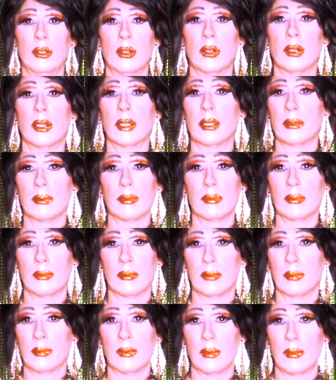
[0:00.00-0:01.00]
your
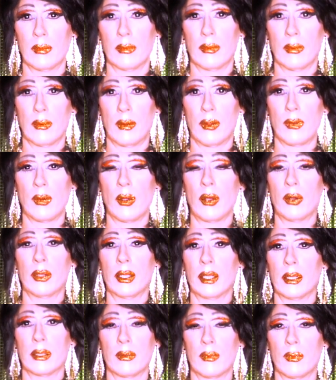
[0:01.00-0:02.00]

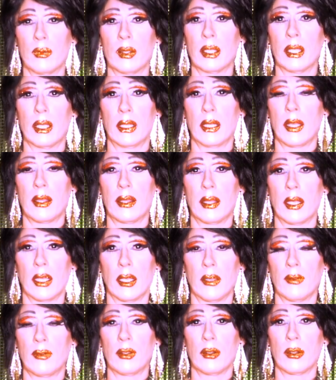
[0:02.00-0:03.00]
throne is really
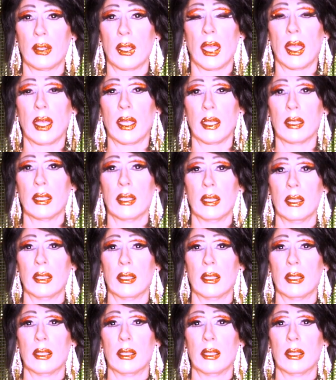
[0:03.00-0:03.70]
nothing if you're not